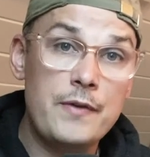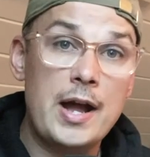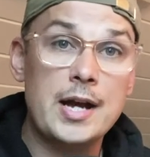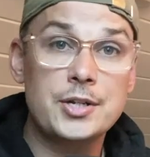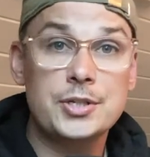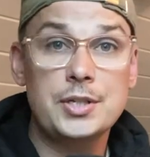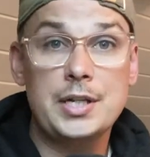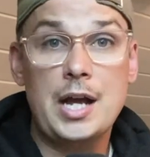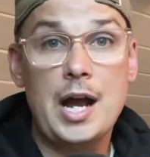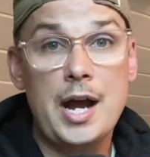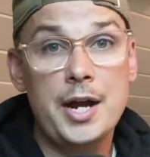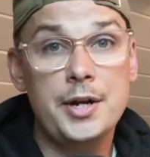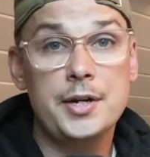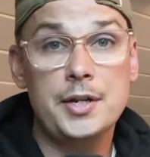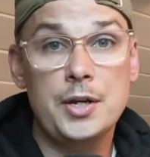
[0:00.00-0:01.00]
actually
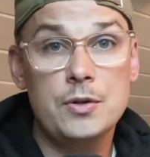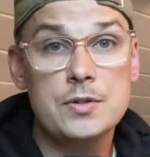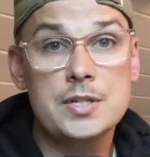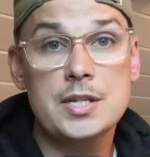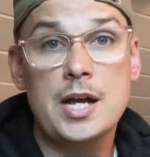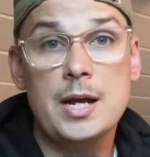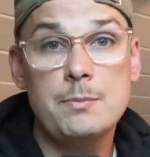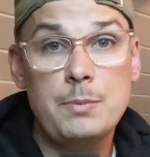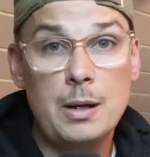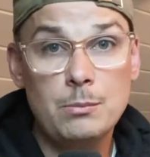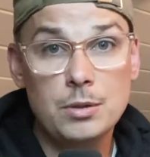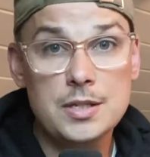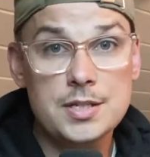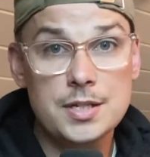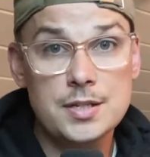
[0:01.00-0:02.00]
hired an outside
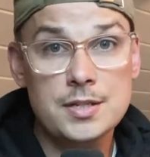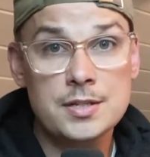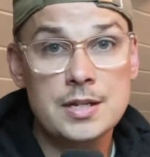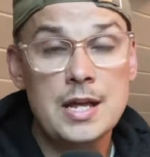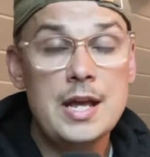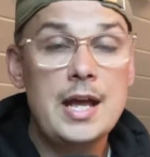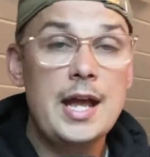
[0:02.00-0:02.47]
publicist,